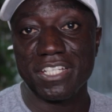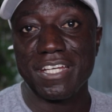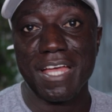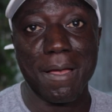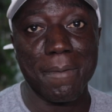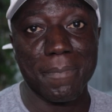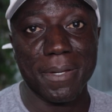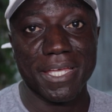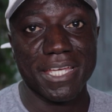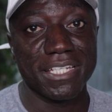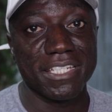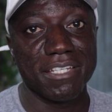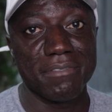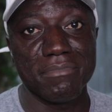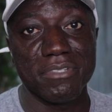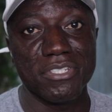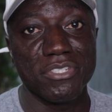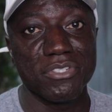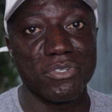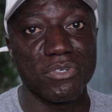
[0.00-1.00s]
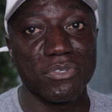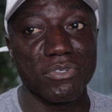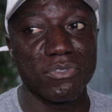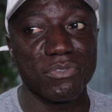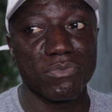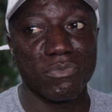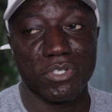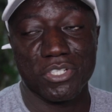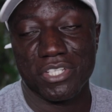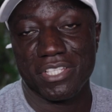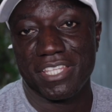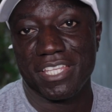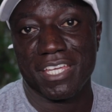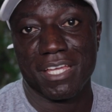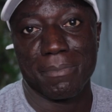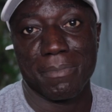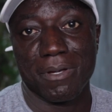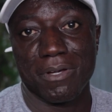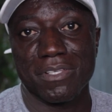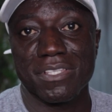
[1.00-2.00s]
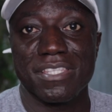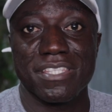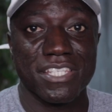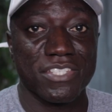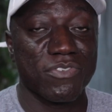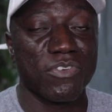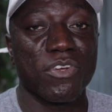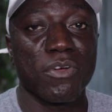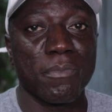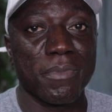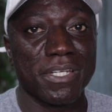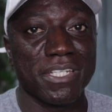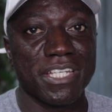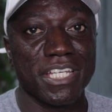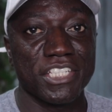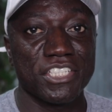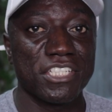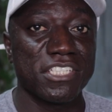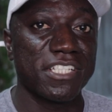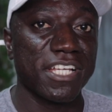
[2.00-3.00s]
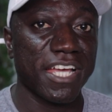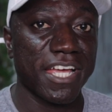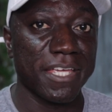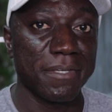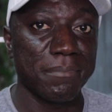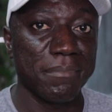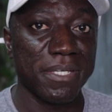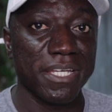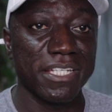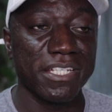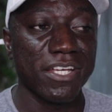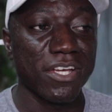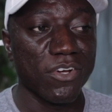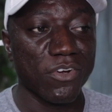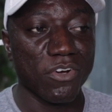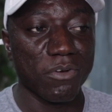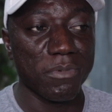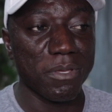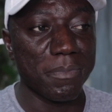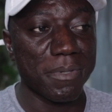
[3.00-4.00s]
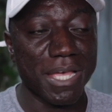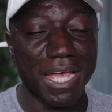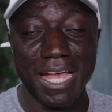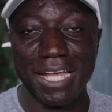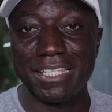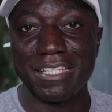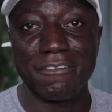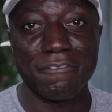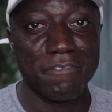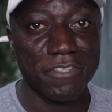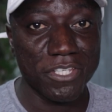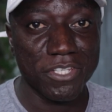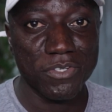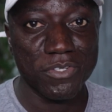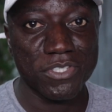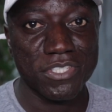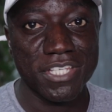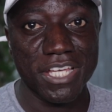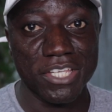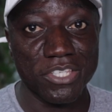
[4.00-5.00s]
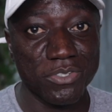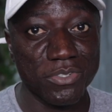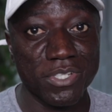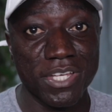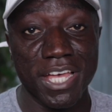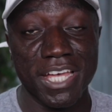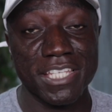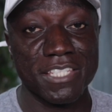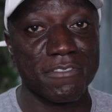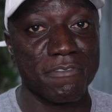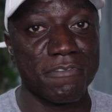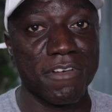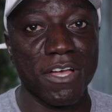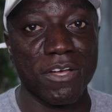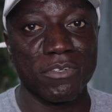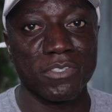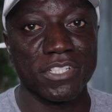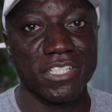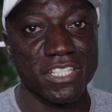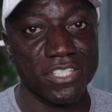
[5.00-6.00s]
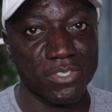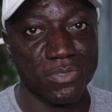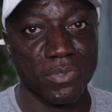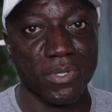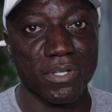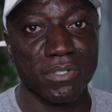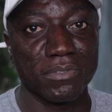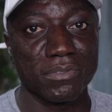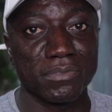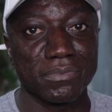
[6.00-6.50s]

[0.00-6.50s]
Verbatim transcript: can come back and let me know what you think about this recommendation that I made or maybe other videos that you guys found as well.